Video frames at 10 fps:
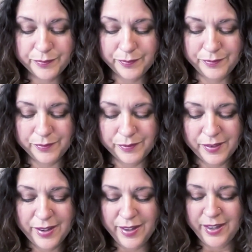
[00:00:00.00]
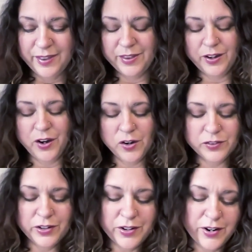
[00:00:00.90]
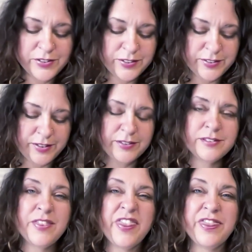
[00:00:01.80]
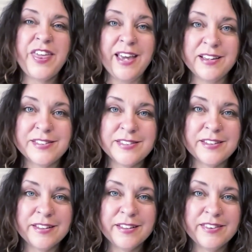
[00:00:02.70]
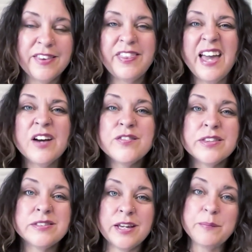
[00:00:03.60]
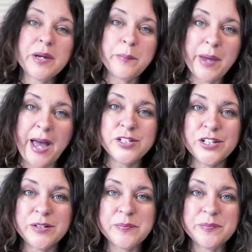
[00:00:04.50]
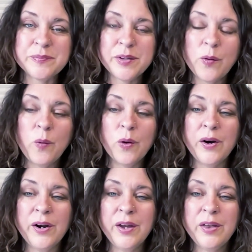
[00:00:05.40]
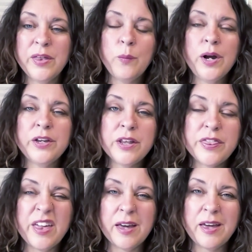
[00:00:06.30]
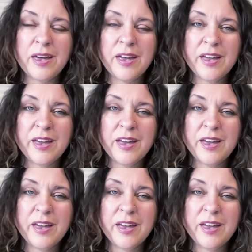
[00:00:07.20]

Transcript: The covert narcissist thinks that they have the same compassion, or they want you to think